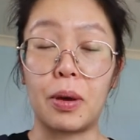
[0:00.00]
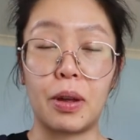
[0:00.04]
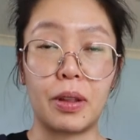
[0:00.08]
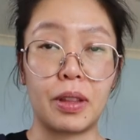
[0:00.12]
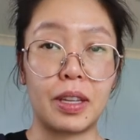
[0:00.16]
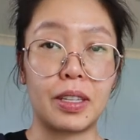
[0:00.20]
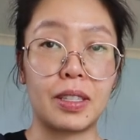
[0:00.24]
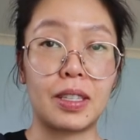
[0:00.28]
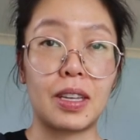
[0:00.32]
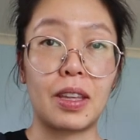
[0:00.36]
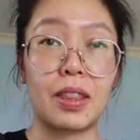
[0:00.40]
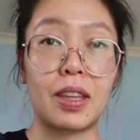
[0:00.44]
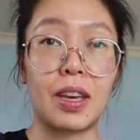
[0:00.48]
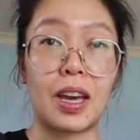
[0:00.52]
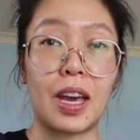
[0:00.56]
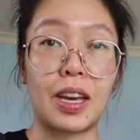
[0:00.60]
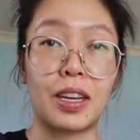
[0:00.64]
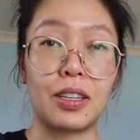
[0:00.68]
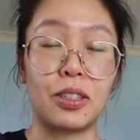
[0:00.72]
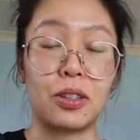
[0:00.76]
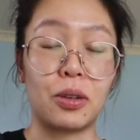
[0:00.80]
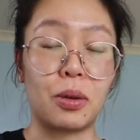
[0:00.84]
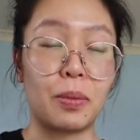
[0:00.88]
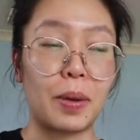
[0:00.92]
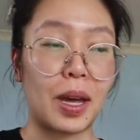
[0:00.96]
well, there's nothing I
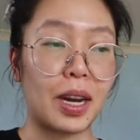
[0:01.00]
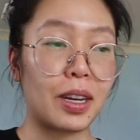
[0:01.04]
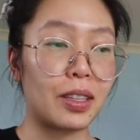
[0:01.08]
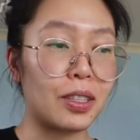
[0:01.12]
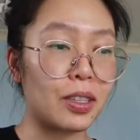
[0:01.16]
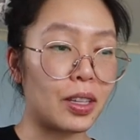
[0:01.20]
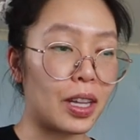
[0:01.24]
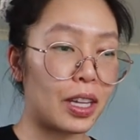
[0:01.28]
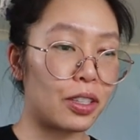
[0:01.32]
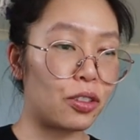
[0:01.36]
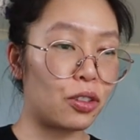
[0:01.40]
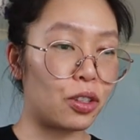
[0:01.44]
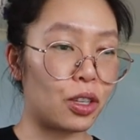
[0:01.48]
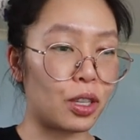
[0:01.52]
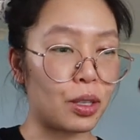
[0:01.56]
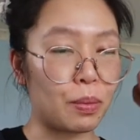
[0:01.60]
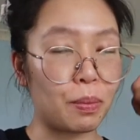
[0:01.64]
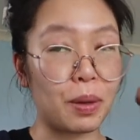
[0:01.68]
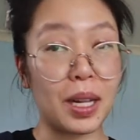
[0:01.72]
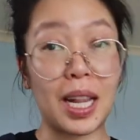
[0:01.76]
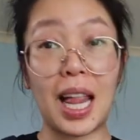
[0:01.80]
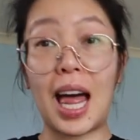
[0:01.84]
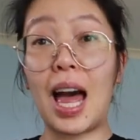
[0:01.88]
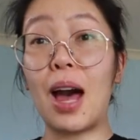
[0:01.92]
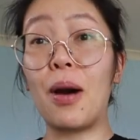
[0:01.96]
can do about it, so let's
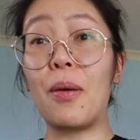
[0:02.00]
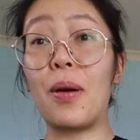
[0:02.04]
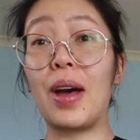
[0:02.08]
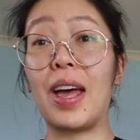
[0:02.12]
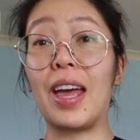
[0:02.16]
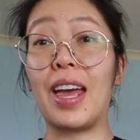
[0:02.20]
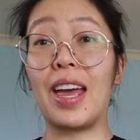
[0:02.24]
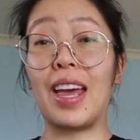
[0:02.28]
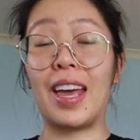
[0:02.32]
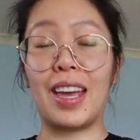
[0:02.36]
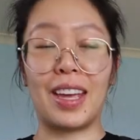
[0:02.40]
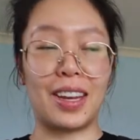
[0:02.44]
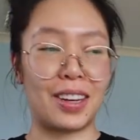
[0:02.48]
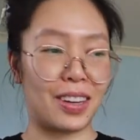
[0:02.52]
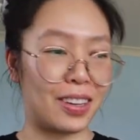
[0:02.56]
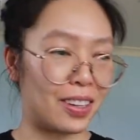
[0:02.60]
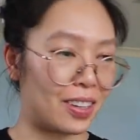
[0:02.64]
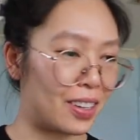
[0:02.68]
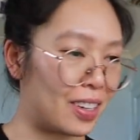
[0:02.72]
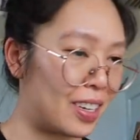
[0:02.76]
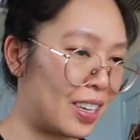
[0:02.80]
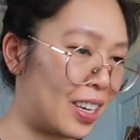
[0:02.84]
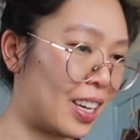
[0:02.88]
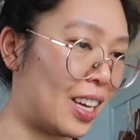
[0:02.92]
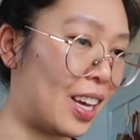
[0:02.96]
just plow
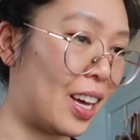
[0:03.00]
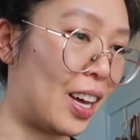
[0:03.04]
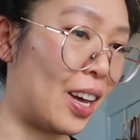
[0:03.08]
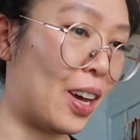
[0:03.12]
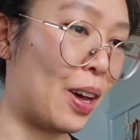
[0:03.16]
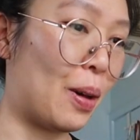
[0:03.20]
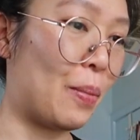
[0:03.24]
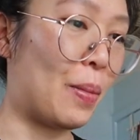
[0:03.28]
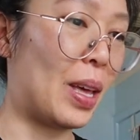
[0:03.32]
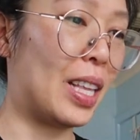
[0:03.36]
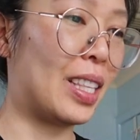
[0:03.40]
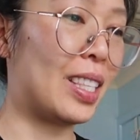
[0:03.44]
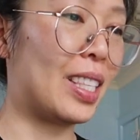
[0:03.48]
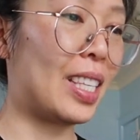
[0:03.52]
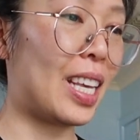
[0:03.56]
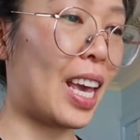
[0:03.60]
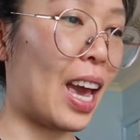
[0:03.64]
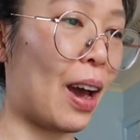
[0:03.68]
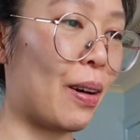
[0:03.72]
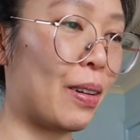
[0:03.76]
ahead and see